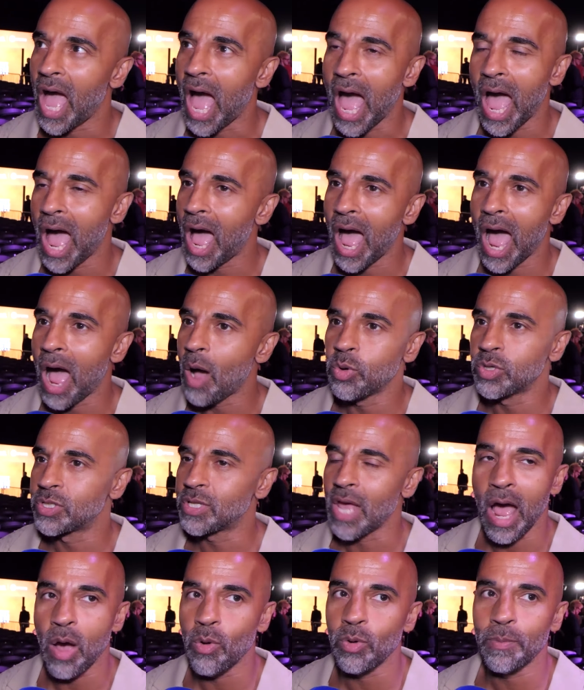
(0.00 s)
I, I, would,
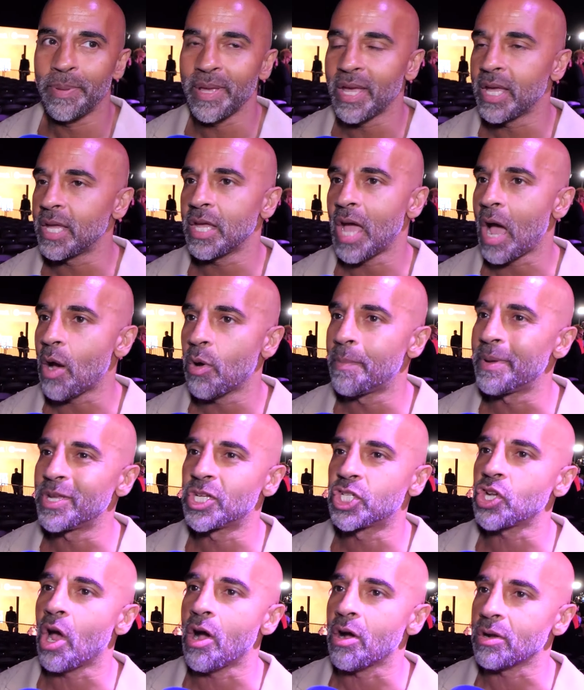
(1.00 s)
I would be, I would be
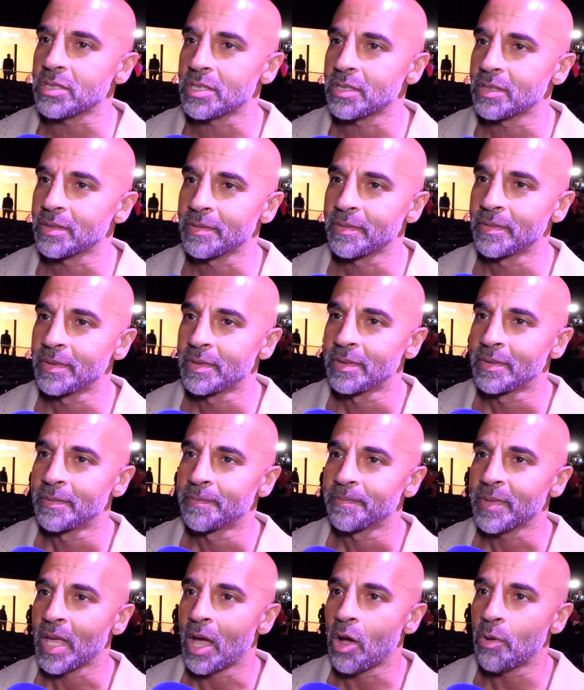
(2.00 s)
shocked.
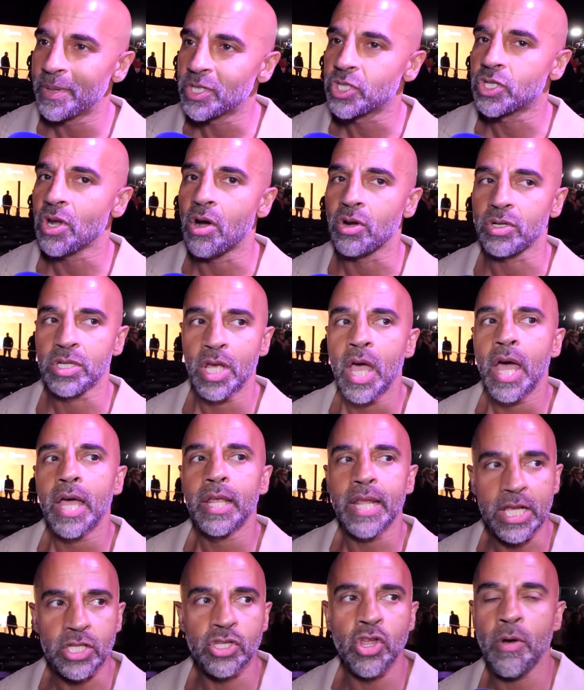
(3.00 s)
I would be shocked.
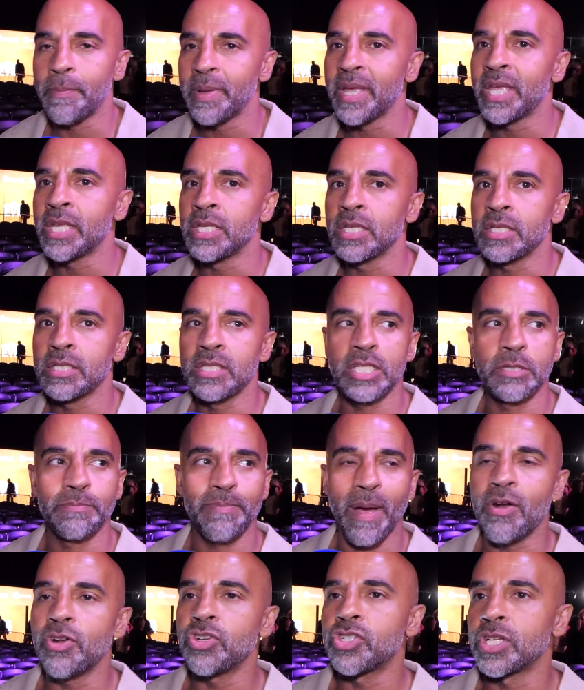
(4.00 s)
That's not being
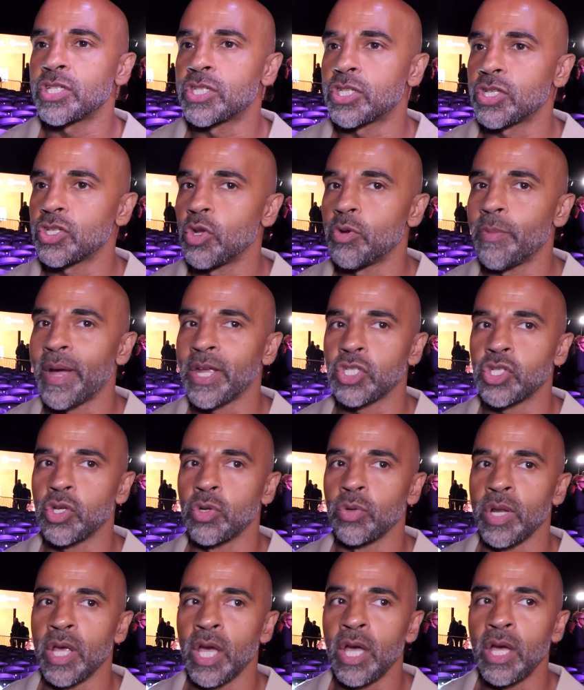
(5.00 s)
disparaging to Eubank
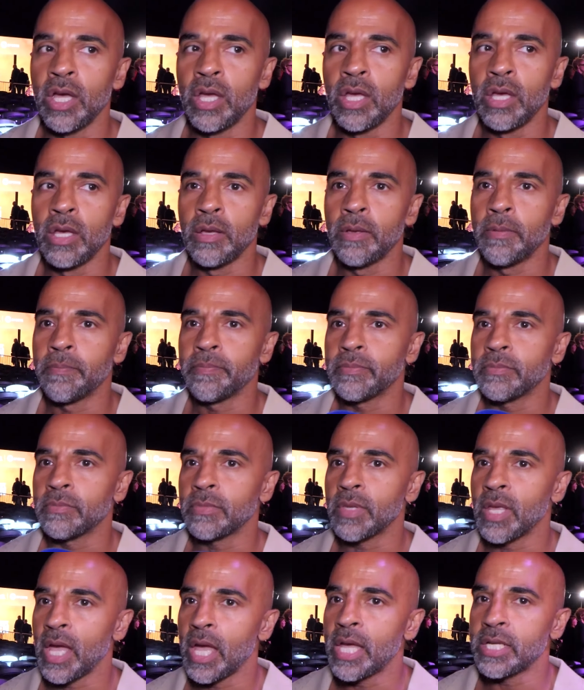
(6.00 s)
Junior.
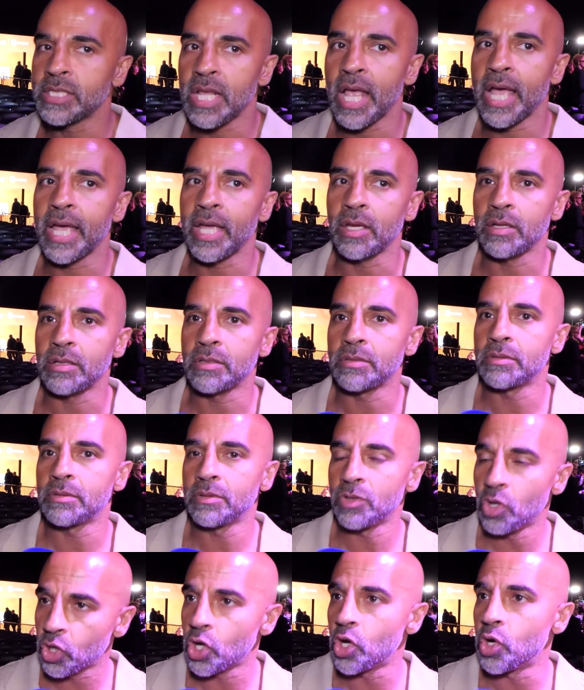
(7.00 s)
It's like,
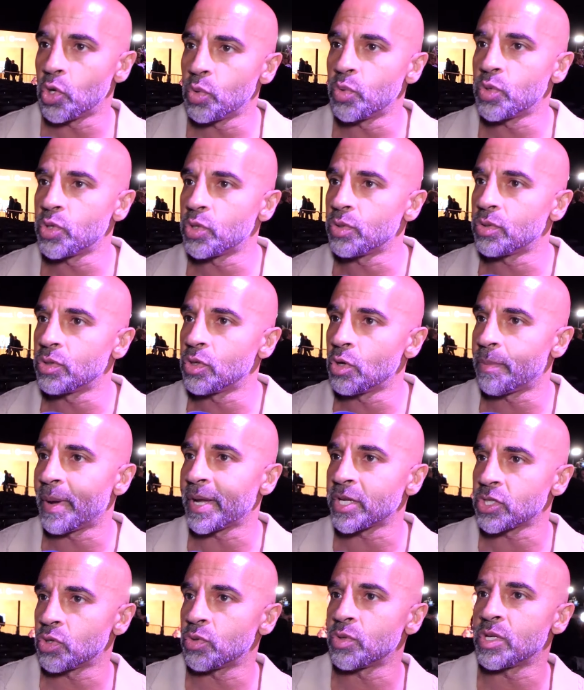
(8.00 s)
look at who
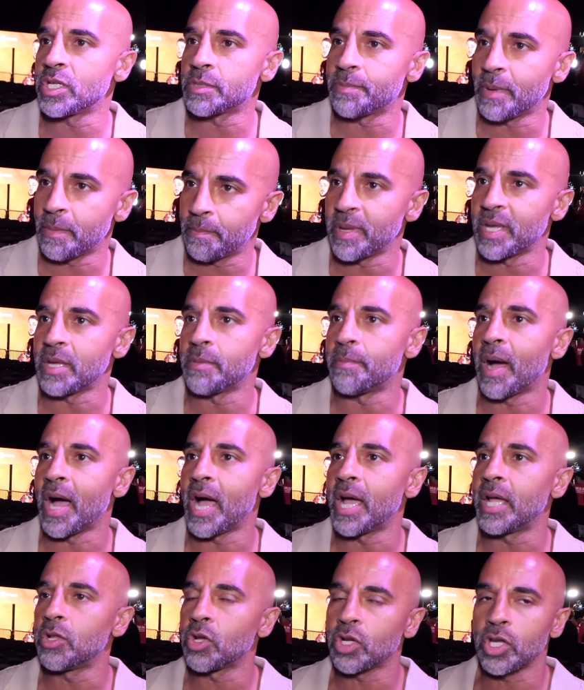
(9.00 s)
Eubank Junior has been beat
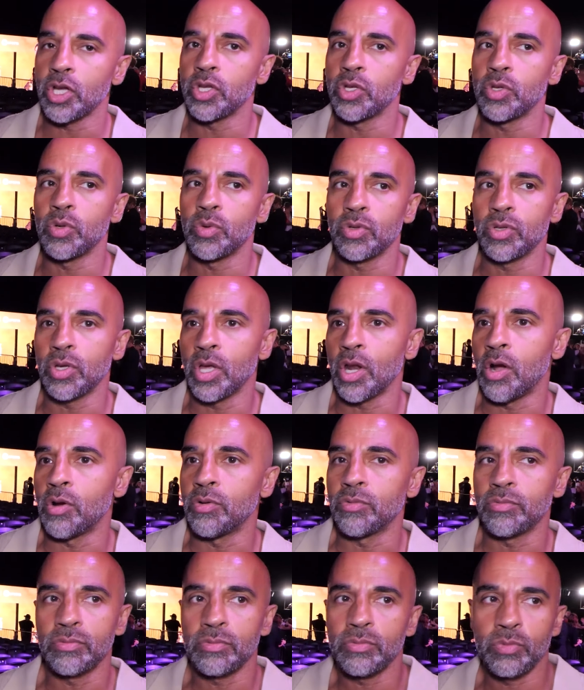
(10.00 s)
by. Look at you, you
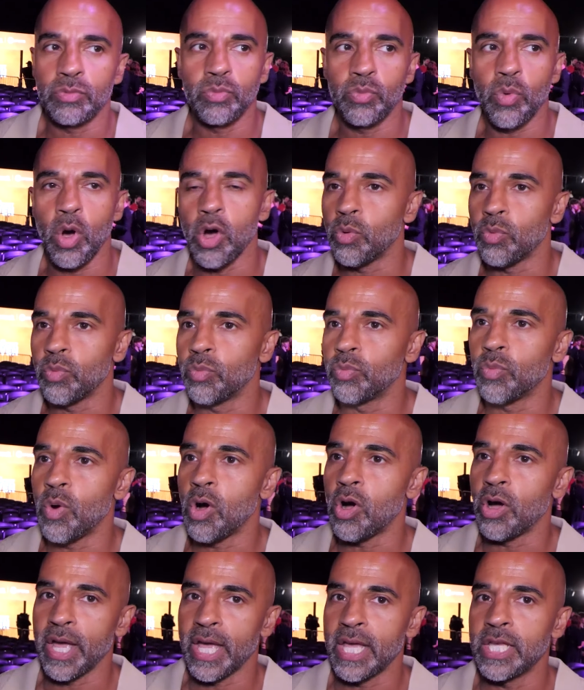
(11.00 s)
know, what
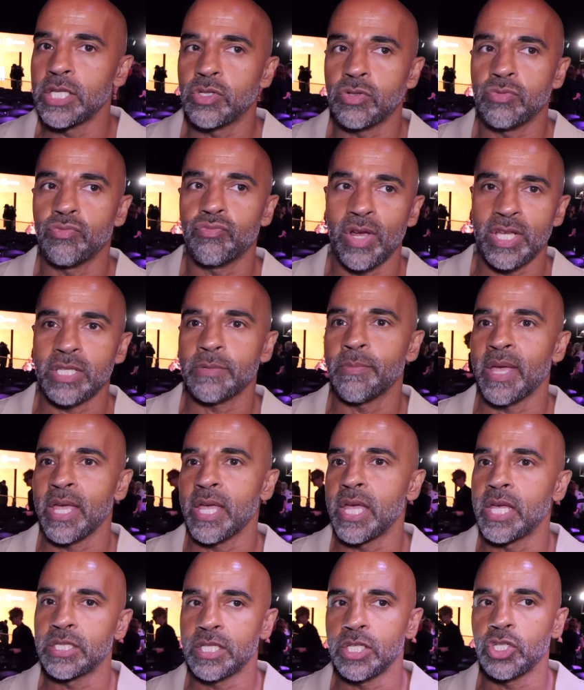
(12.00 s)
what his
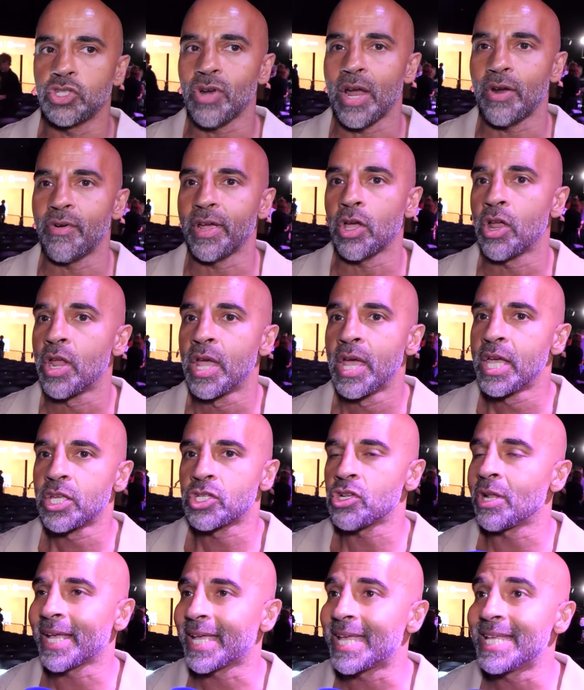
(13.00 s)
resume is, his track record. It's
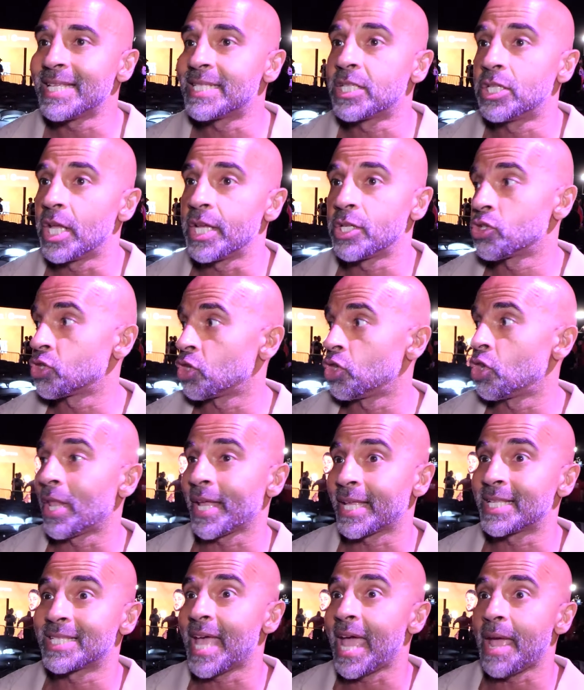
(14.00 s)
not like he's he doesn't look
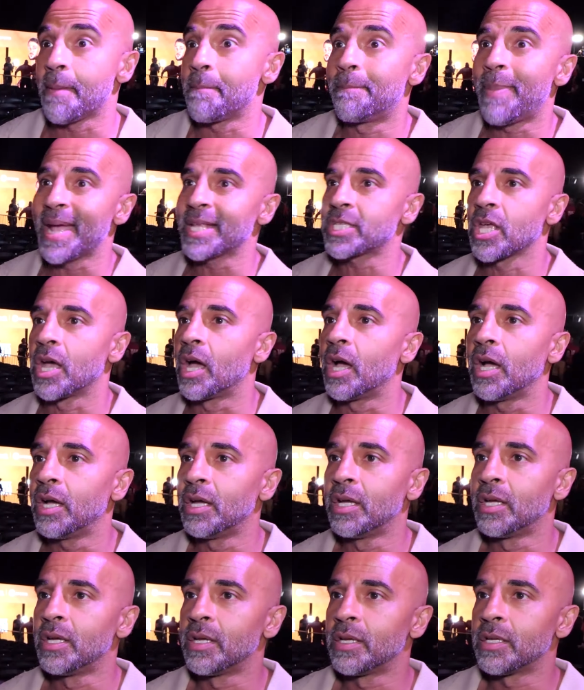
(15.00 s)
like he's getting better.
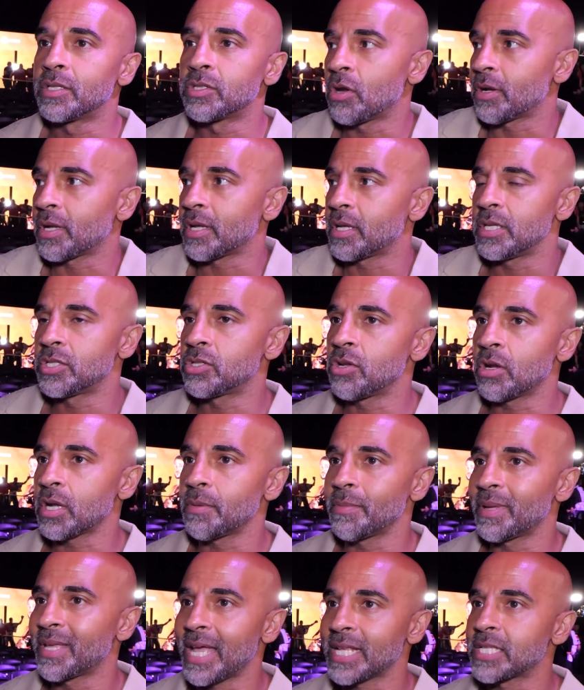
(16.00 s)
It's not, it's
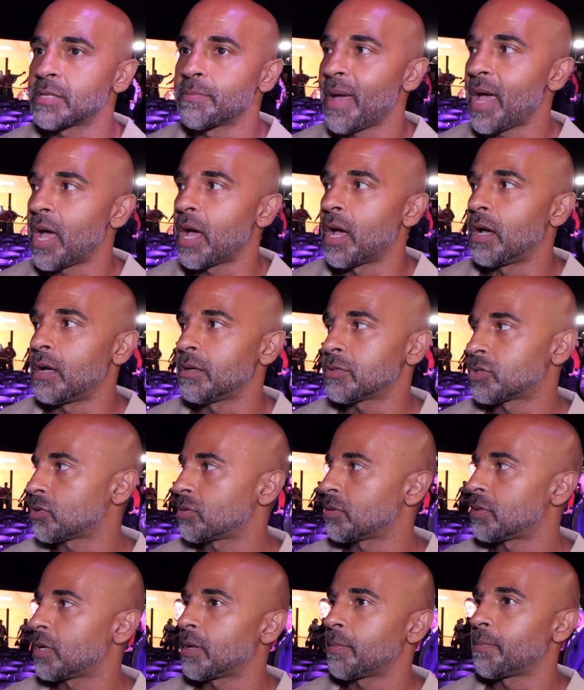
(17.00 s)
not getting better, so,
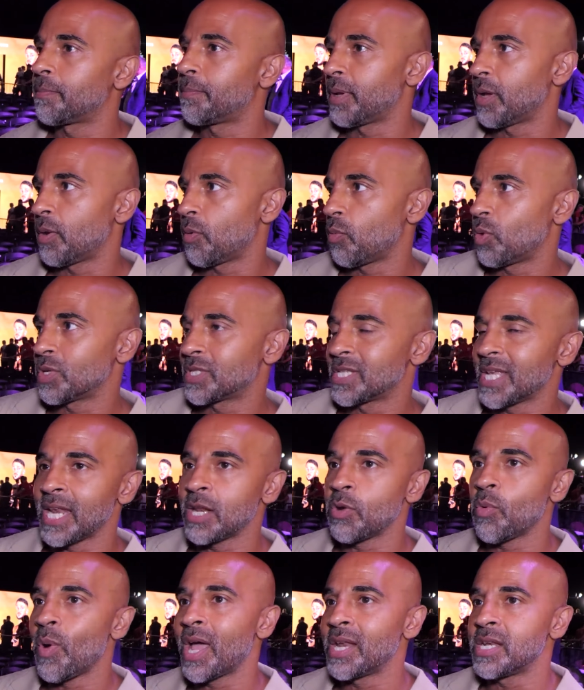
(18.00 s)
but was he
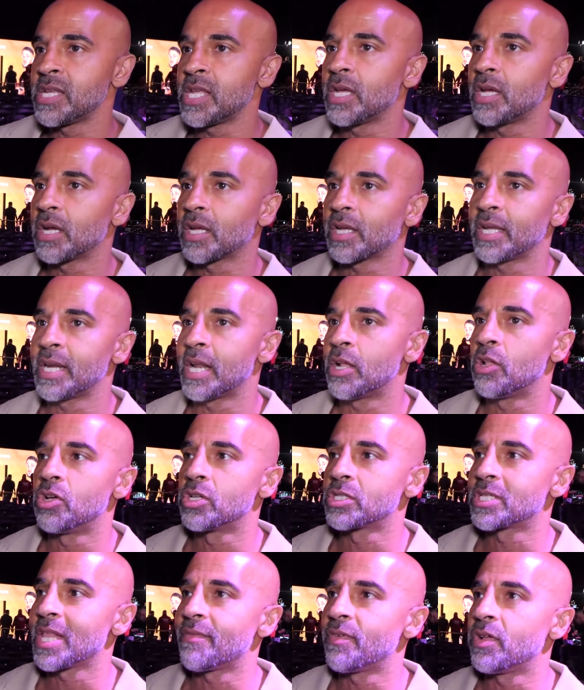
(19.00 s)
anywhere near
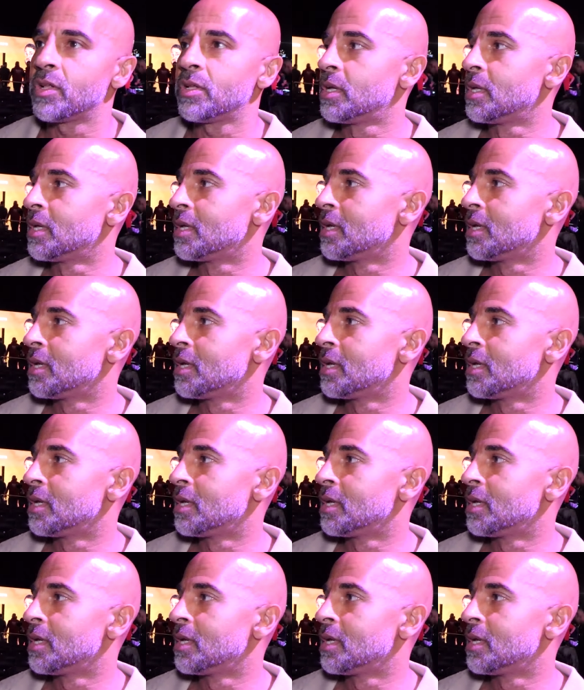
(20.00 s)
Canelo's level?